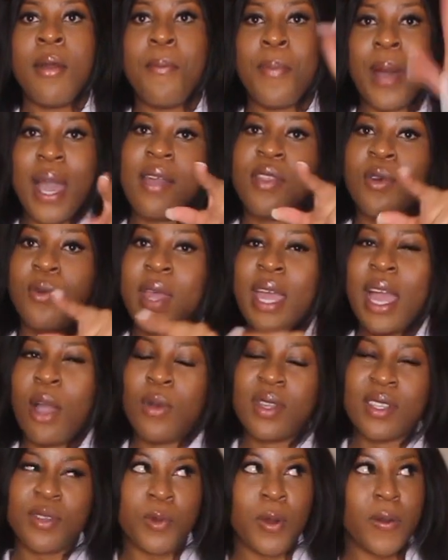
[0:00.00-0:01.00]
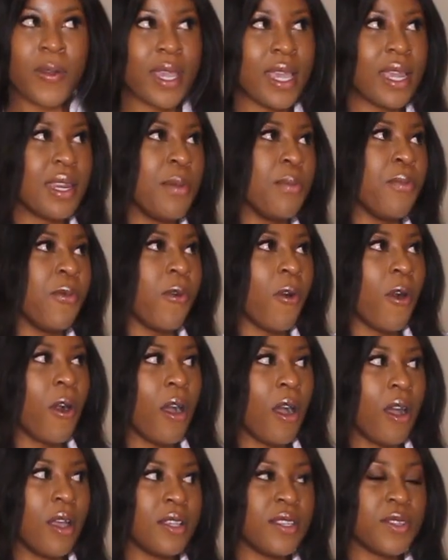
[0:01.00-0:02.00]
By the way, I wasn't wearing any
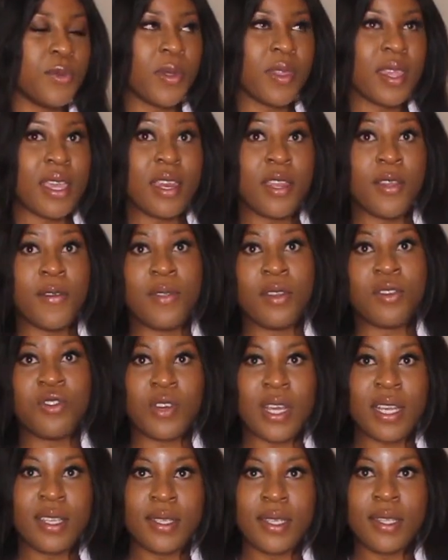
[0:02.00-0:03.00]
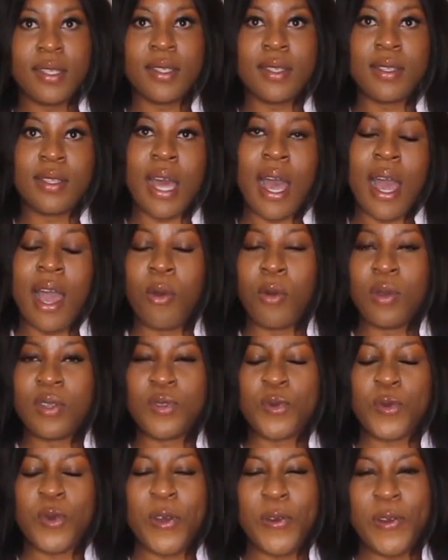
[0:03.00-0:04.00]
bras with any of the dresses that I
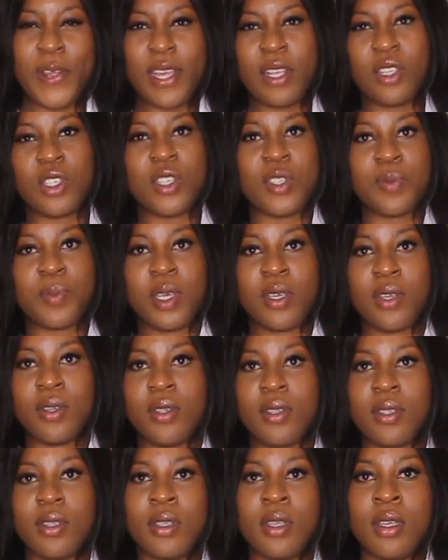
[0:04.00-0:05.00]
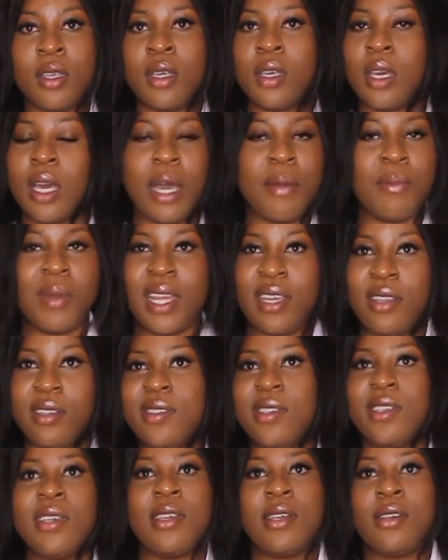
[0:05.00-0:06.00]
was wearing, just because I'm
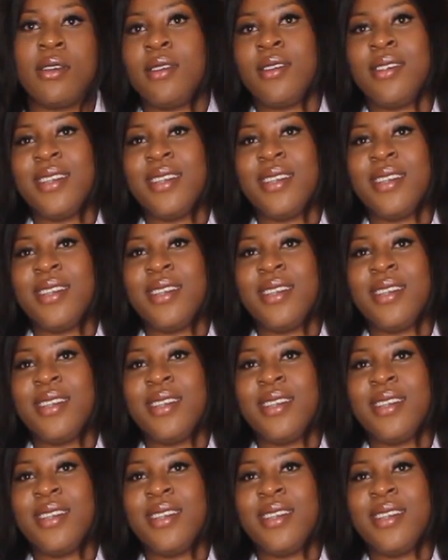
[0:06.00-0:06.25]
lazy and